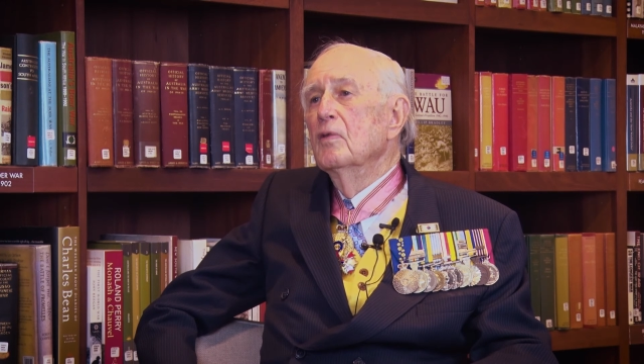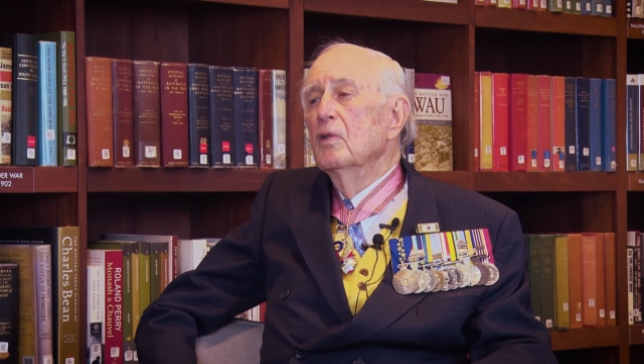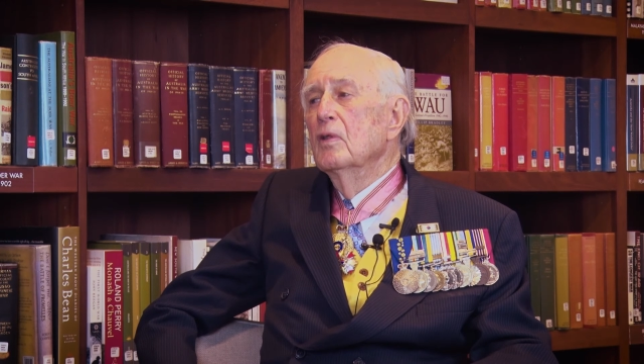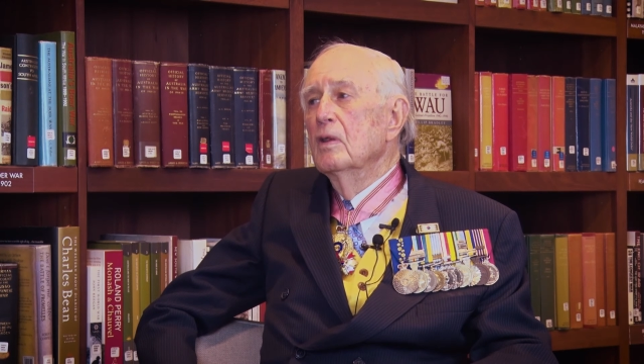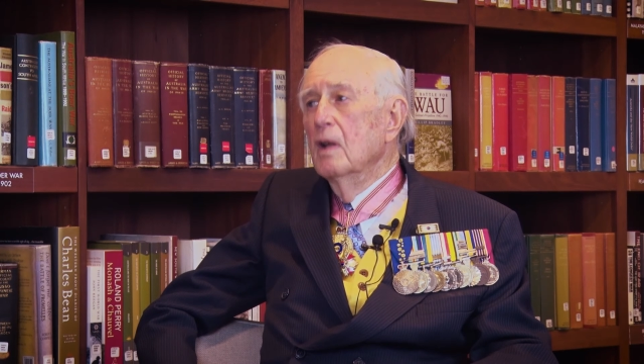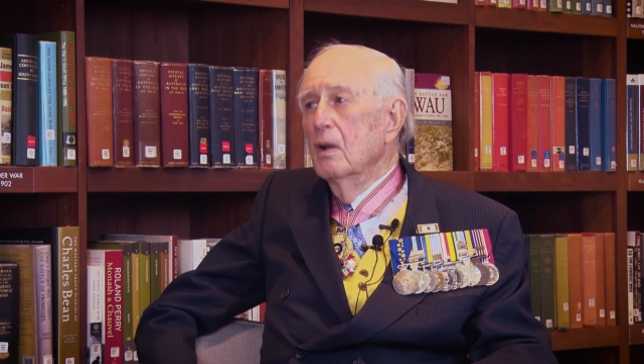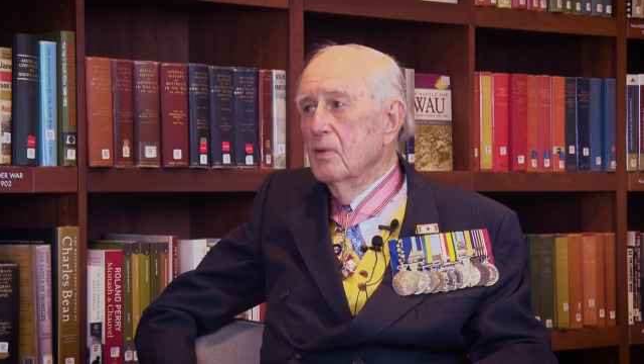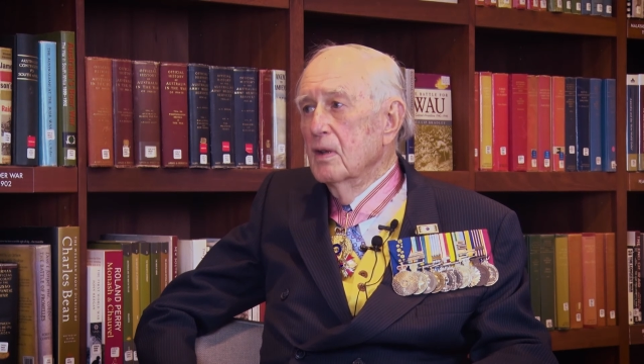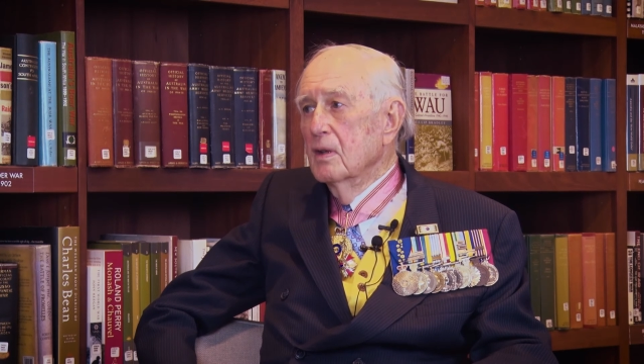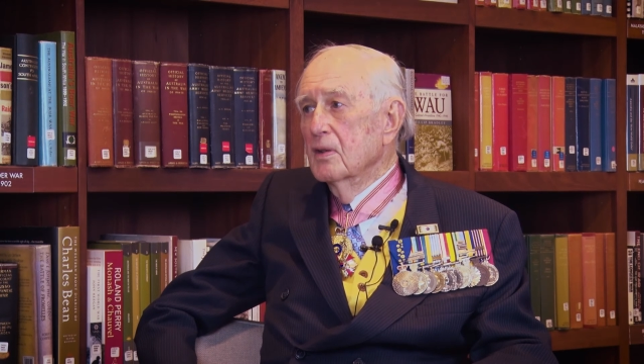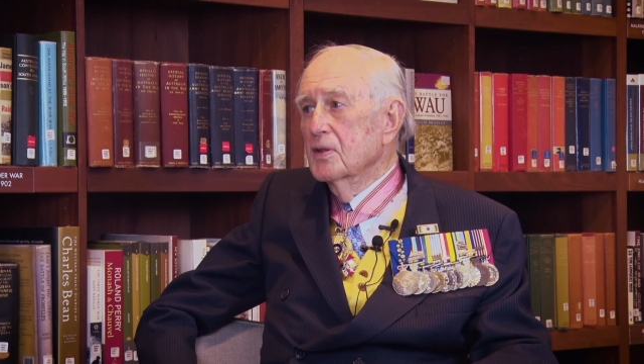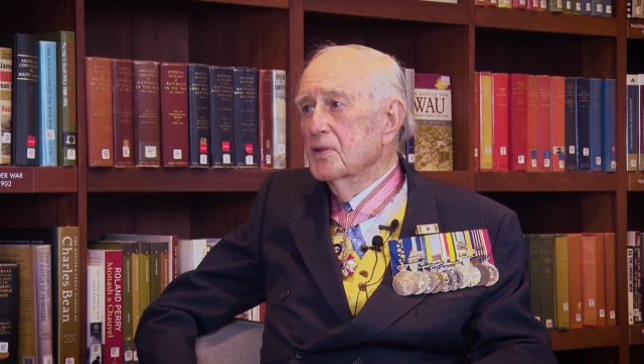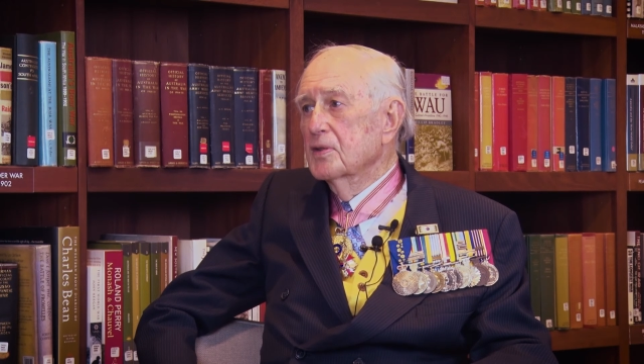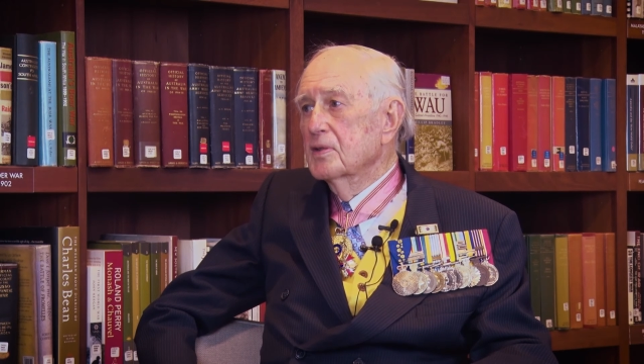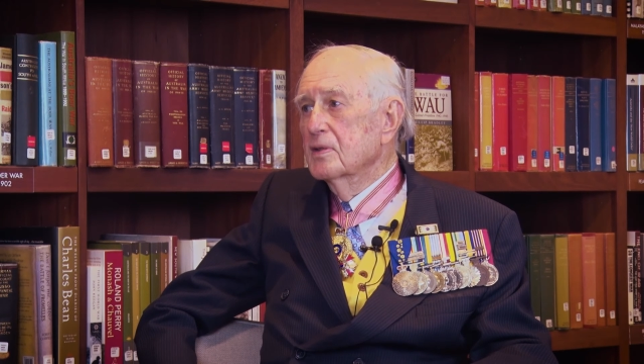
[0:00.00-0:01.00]

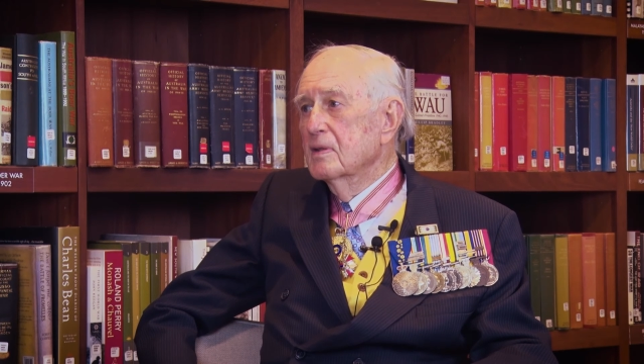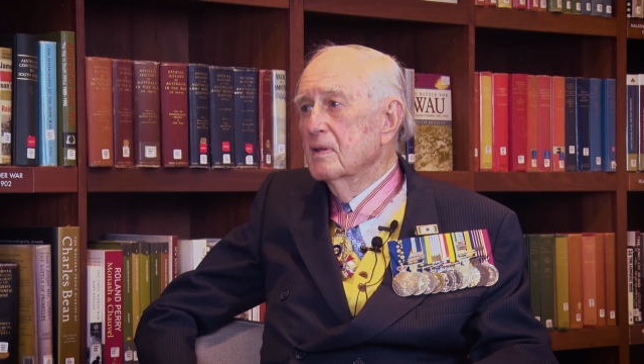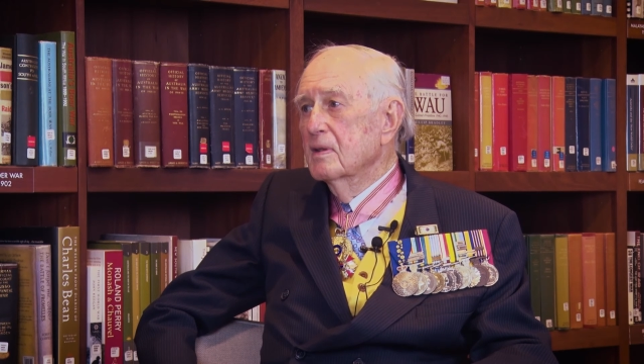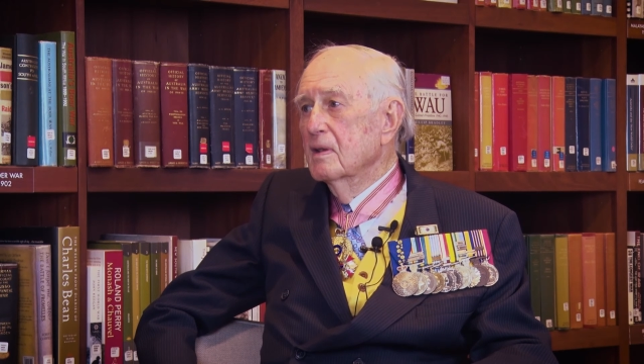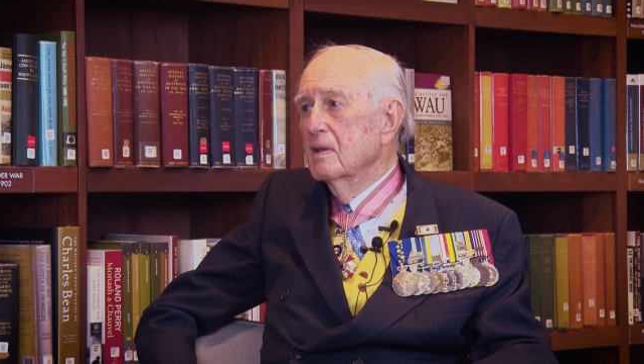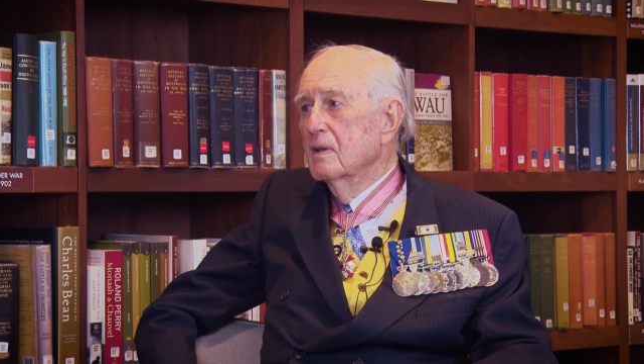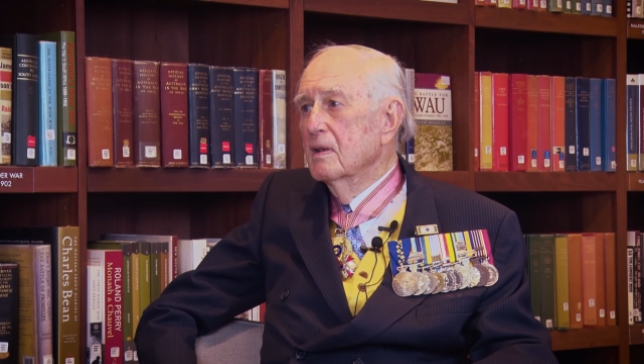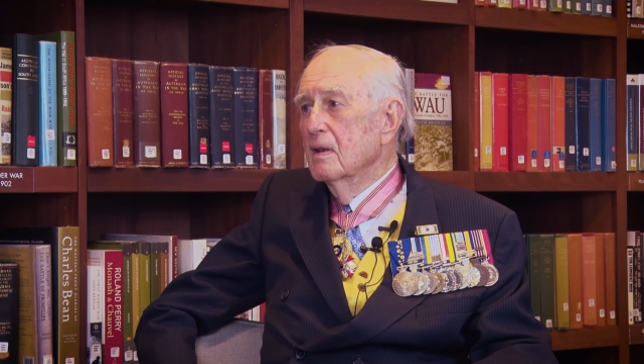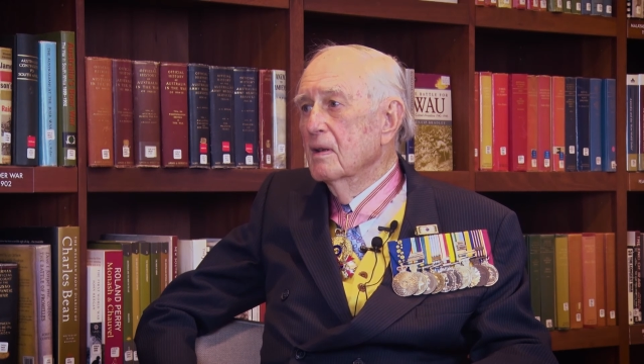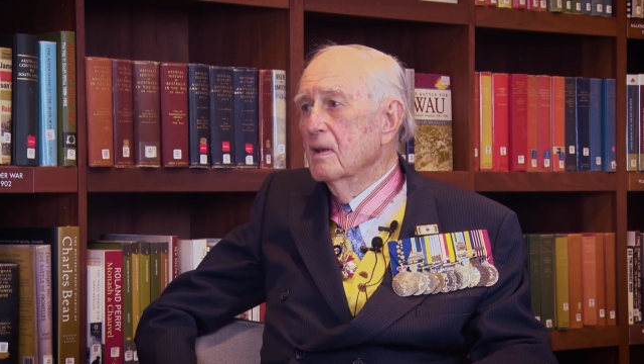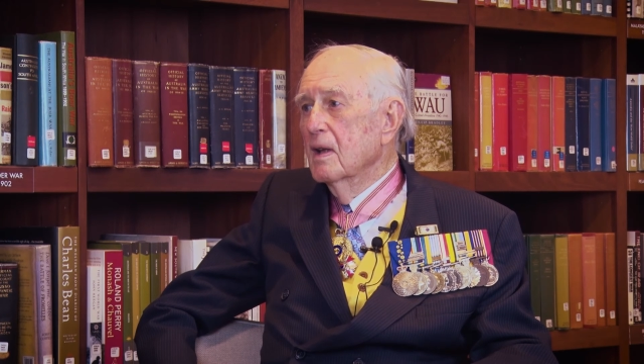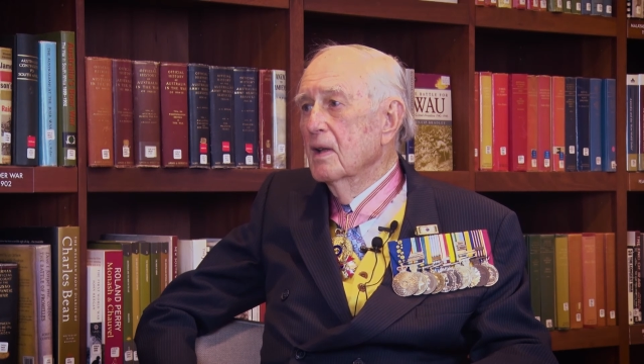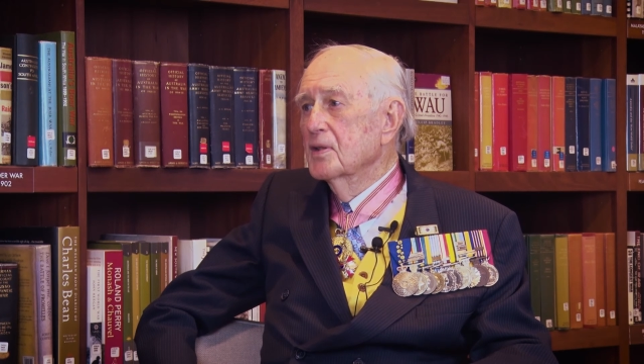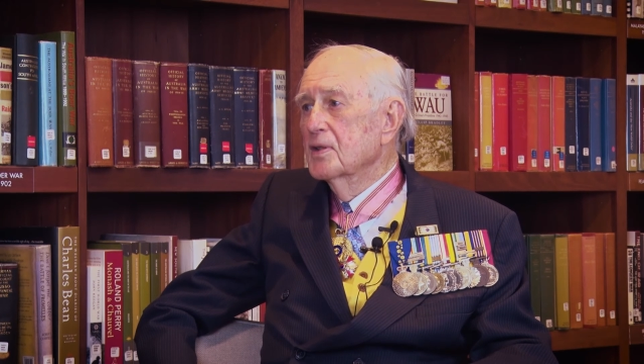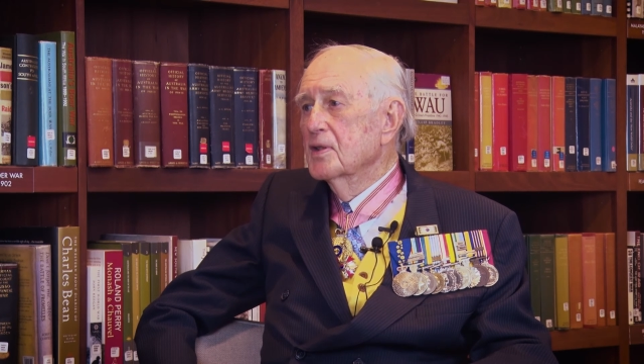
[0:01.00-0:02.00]
loneliness
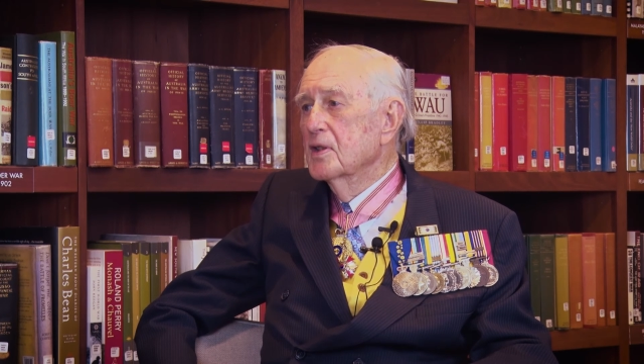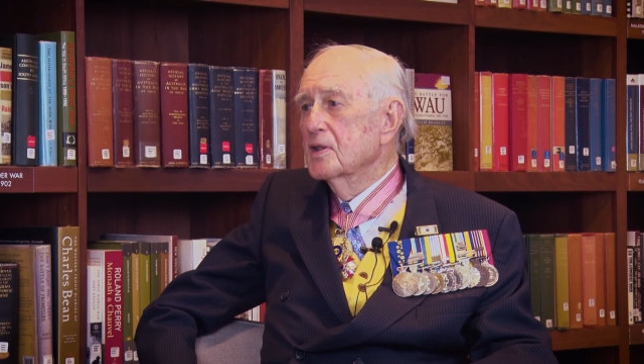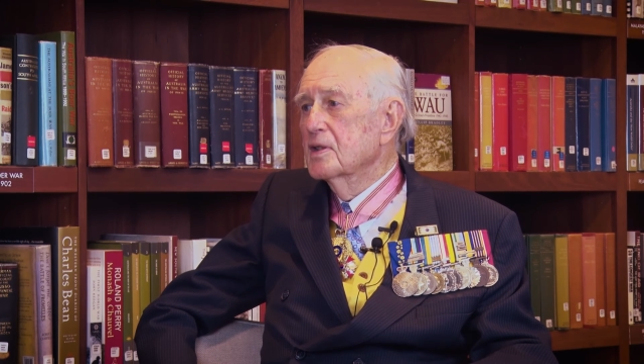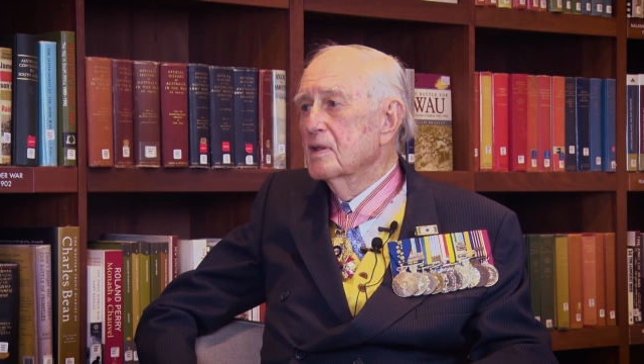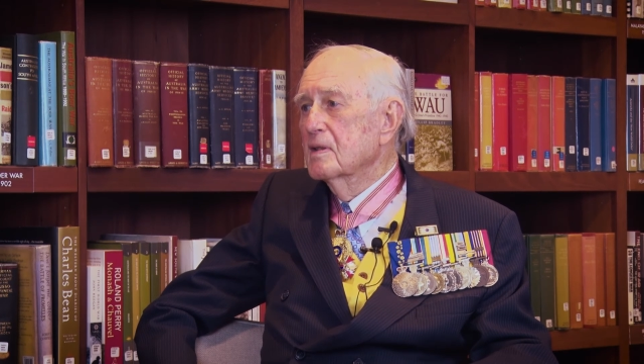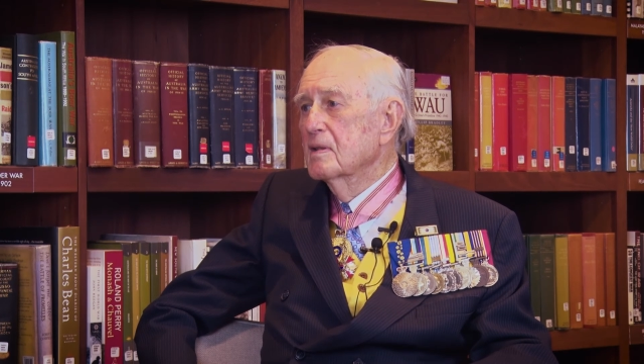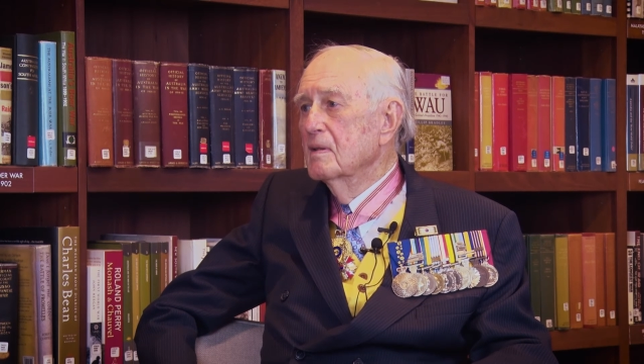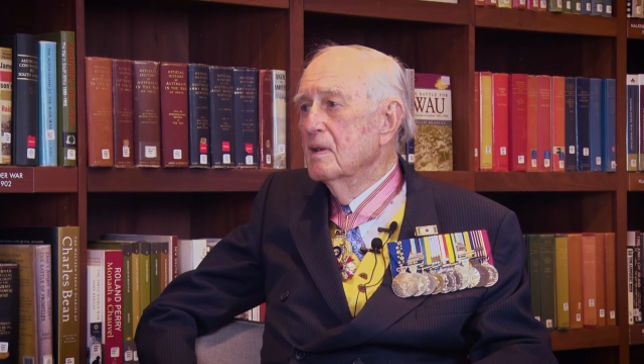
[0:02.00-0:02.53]
against this